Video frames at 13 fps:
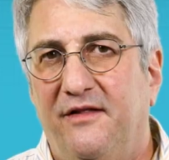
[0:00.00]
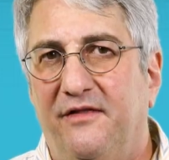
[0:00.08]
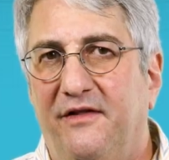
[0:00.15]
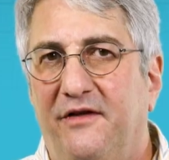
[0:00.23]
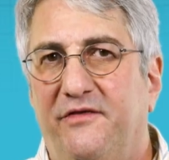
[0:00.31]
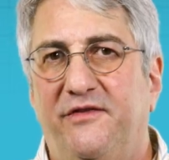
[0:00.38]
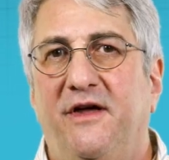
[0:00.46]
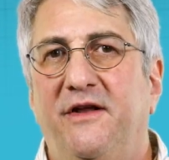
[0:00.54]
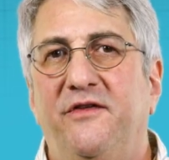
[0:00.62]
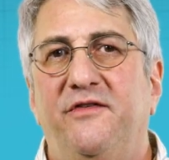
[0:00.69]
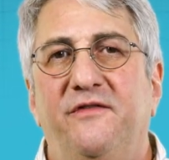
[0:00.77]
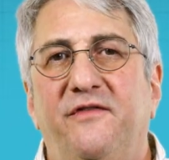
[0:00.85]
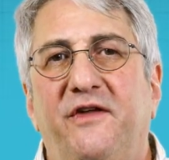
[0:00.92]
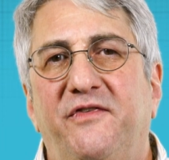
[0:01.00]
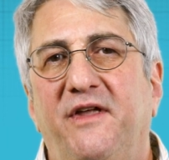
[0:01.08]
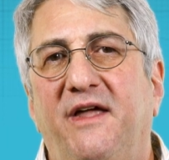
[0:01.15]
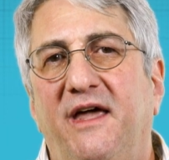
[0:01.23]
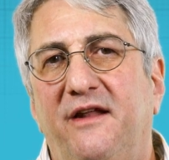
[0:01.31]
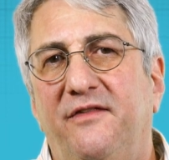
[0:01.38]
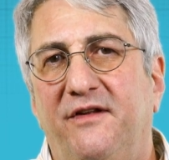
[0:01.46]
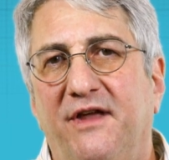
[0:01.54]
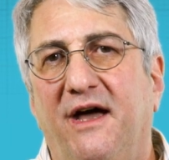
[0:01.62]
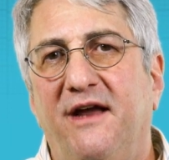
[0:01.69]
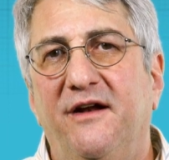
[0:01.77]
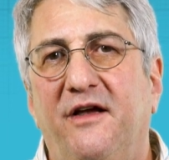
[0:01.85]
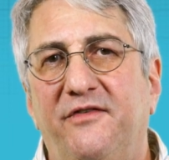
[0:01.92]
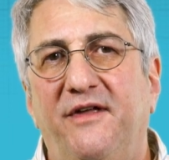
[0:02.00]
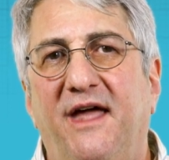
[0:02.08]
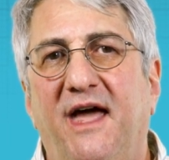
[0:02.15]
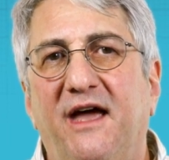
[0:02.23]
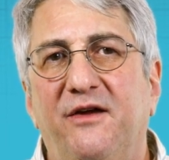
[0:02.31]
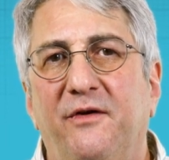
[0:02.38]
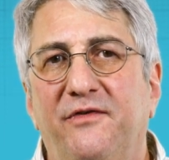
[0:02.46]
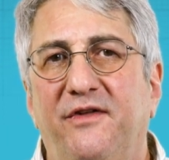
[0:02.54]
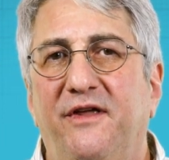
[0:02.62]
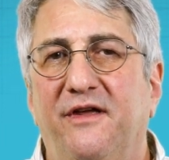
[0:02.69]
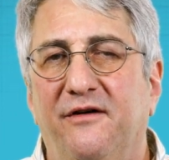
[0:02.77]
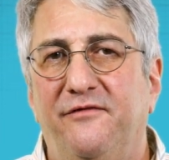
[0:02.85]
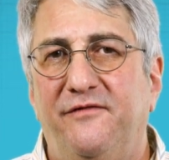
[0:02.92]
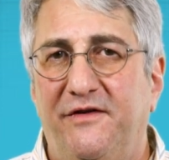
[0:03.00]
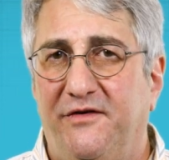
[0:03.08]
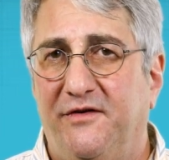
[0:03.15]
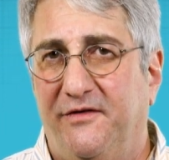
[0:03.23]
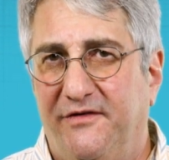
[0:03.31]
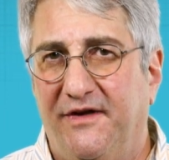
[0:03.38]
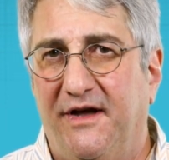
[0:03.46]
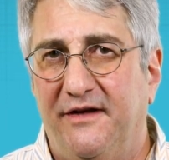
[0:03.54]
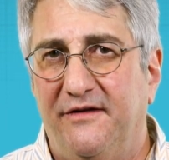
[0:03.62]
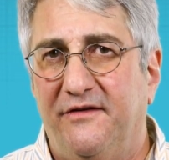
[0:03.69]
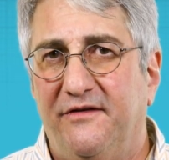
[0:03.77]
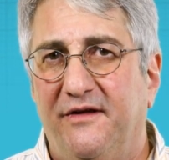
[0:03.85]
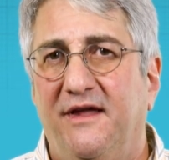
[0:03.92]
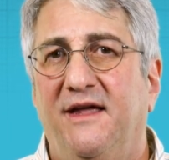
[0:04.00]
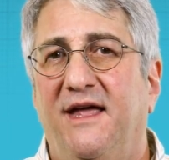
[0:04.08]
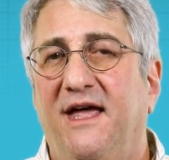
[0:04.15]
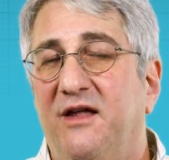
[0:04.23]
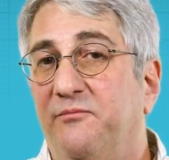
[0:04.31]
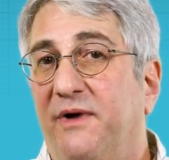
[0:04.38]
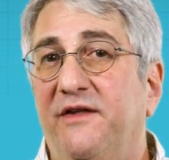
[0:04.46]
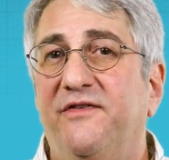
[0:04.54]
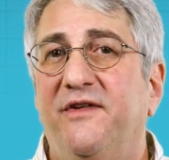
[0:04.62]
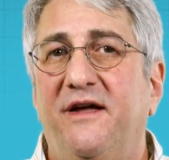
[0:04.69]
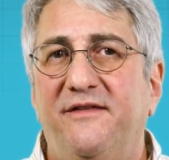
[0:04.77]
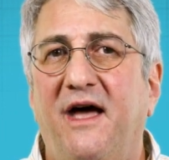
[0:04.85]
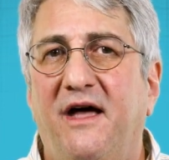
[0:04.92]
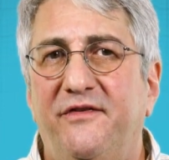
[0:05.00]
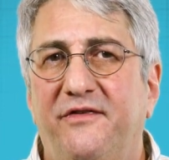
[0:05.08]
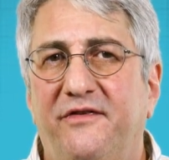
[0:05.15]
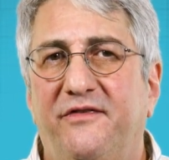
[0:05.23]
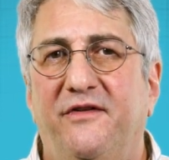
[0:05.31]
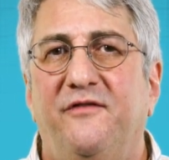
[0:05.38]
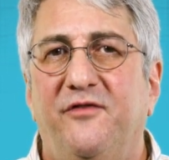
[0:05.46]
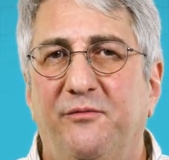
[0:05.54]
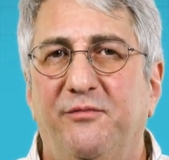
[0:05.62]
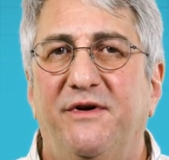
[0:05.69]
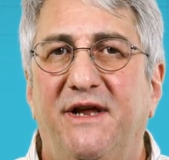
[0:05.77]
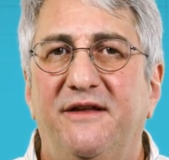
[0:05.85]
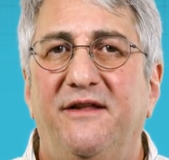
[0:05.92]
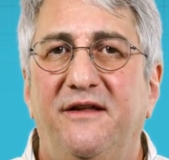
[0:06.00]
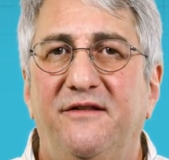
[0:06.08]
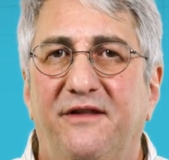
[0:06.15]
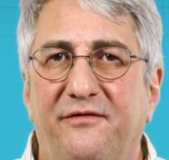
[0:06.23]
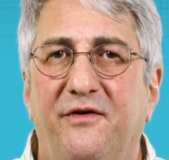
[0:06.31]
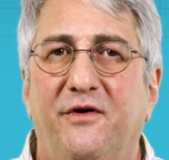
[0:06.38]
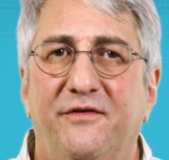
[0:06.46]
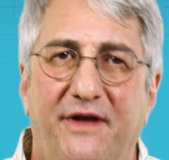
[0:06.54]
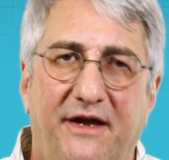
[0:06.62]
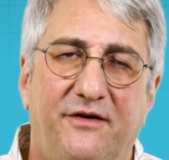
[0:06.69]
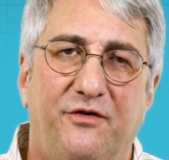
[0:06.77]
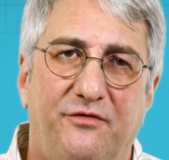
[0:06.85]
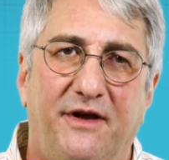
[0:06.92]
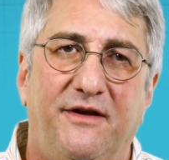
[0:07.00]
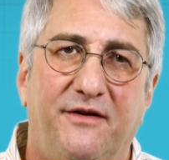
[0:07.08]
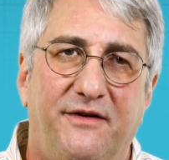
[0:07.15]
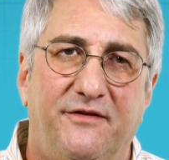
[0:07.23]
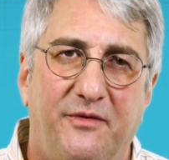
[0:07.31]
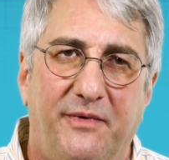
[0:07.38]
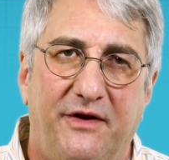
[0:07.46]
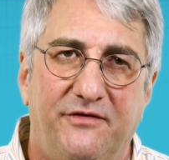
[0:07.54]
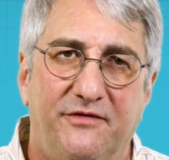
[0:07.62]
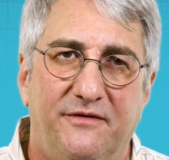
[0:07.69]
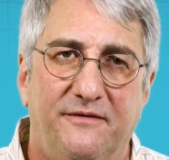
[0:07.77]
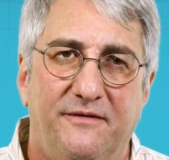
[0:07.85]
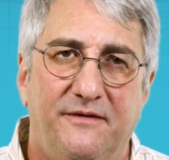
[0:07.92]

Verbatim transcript: These studies investigated the diagnostic accuracy of physical signs and bedside tests for predicting difficult endotracheal intubation.